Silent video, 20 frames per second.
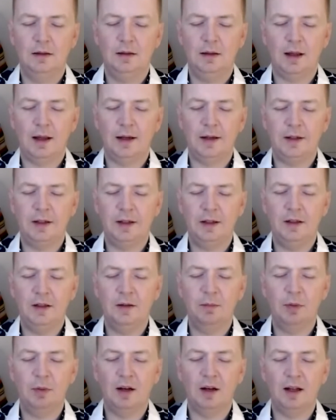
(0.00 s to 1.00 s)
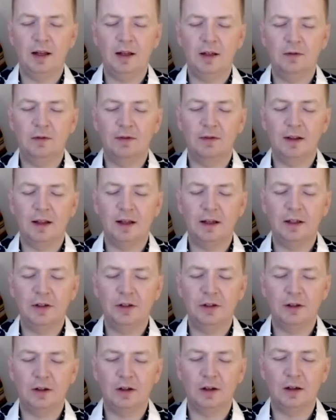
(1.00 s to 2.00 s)
Any play of light
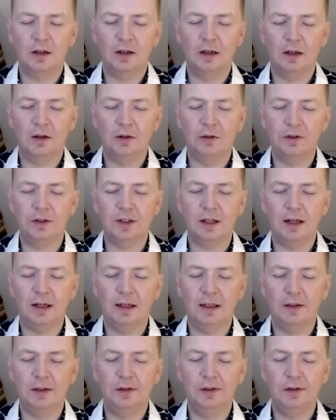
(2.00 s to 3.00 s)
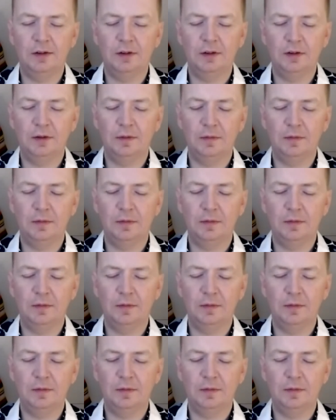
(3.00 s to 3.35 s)
on our closed eyelids